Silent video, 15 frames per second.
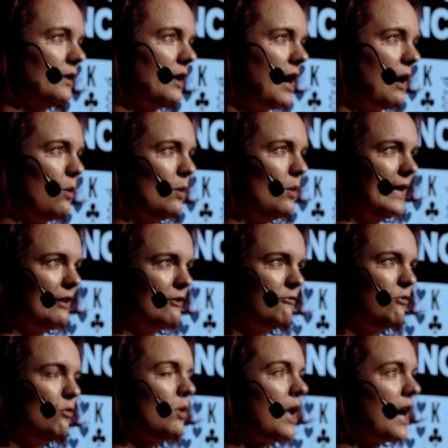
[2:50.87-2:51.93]
how a
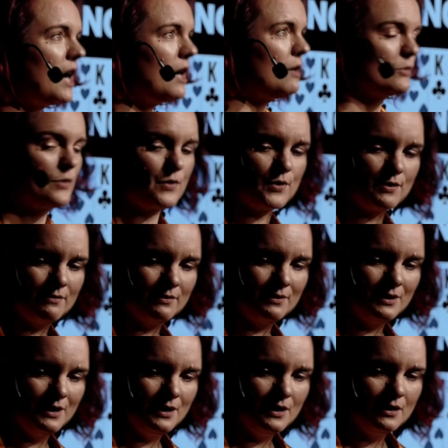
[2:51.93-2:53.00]
full house
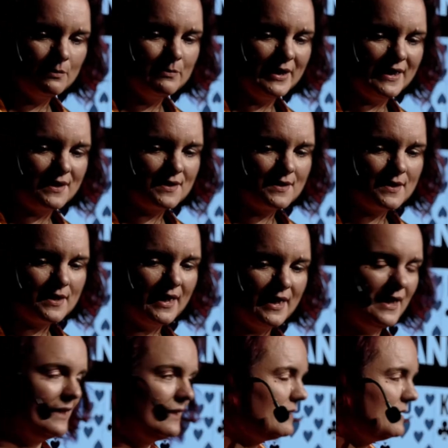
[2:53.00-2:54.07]
beats
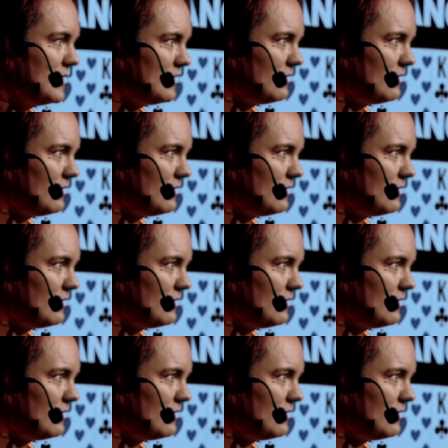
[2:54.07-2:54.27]
a da